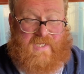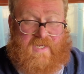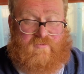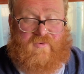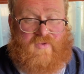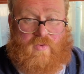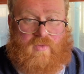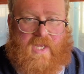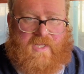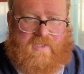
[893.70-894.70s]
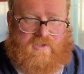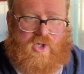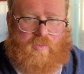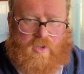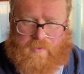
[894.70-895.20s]
any review likely to
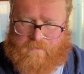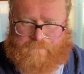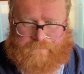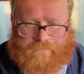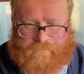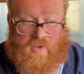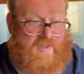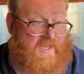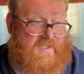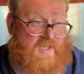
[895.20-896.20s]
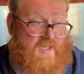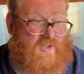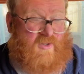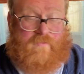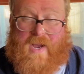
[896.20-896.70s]
come up. Other things are
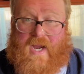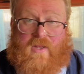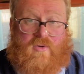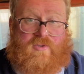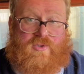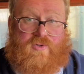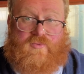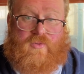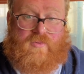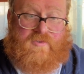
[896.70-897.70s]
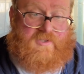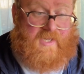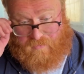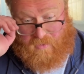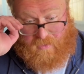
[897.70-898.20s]
sort of bylaws or rules.
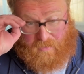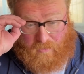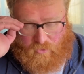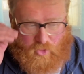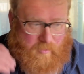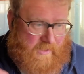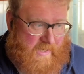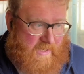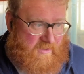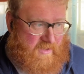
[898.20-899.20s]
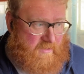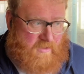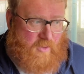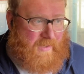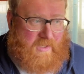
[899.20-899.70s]
Normally anything
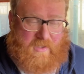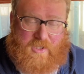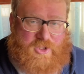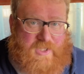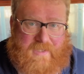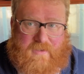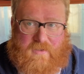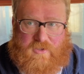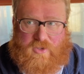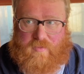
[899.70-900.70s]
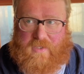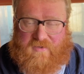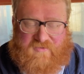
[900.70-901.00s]
no bigger than a shed is normally